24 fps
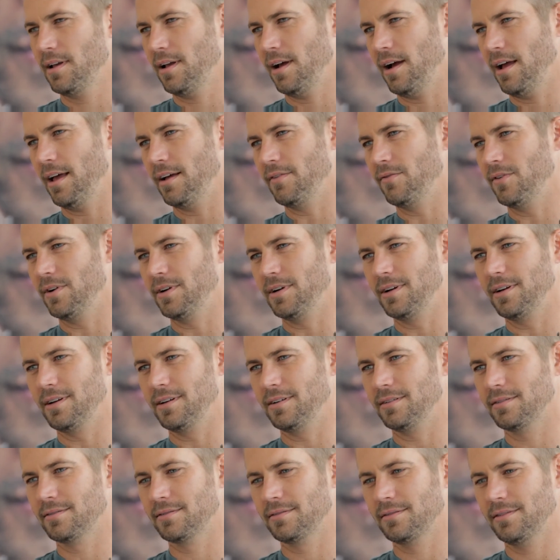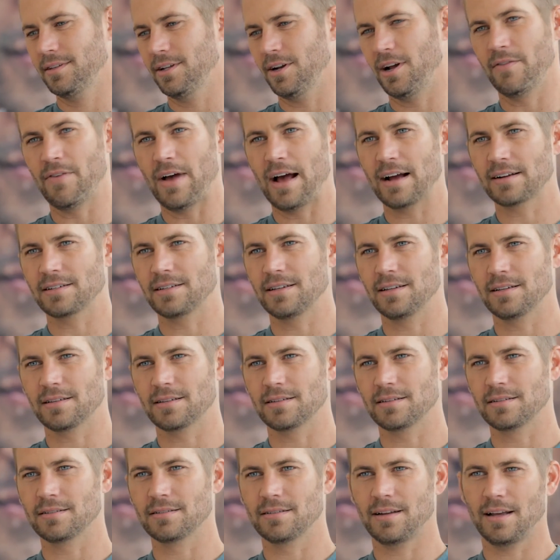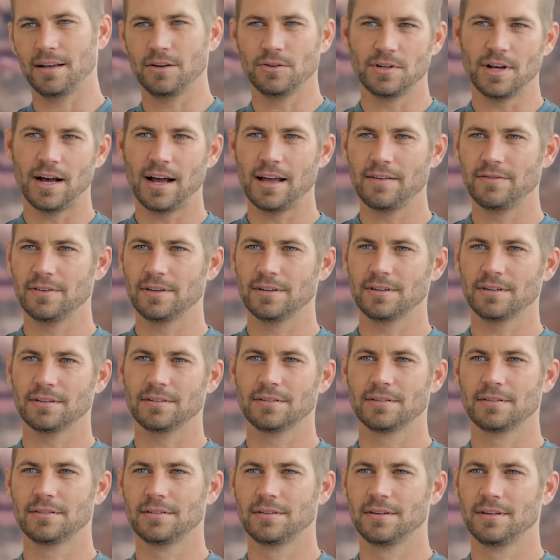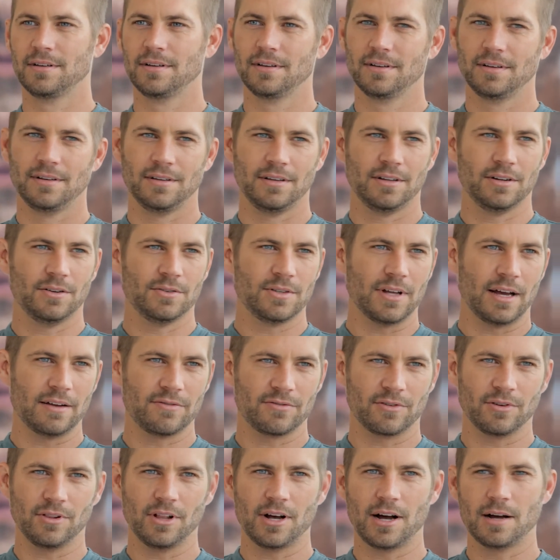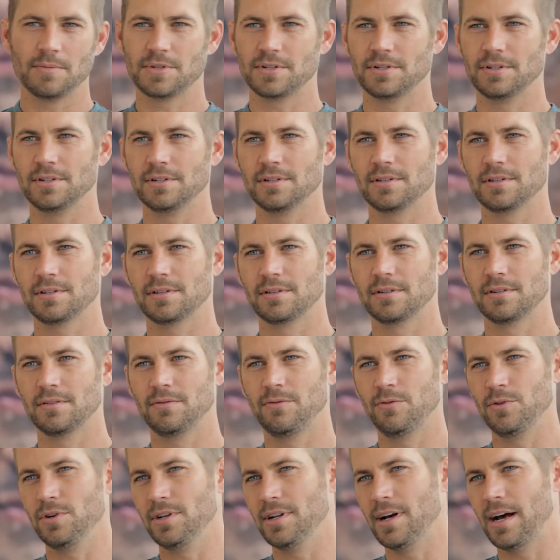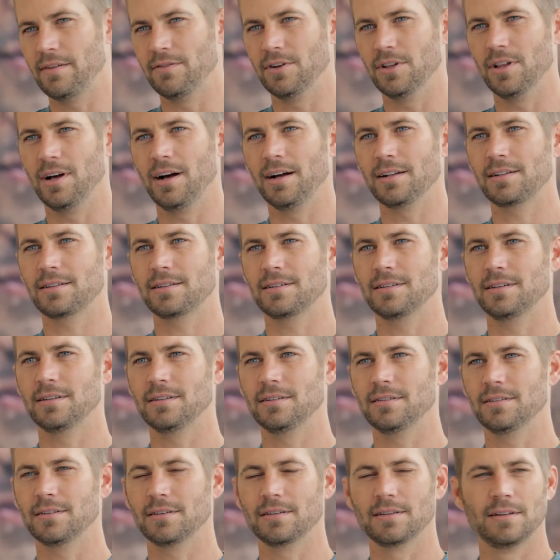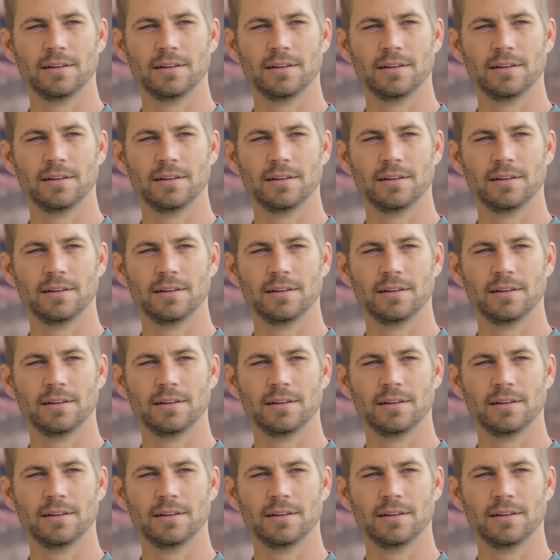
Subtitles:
I have I have access, and I go diving and dive for lobsters, free dive a lot still,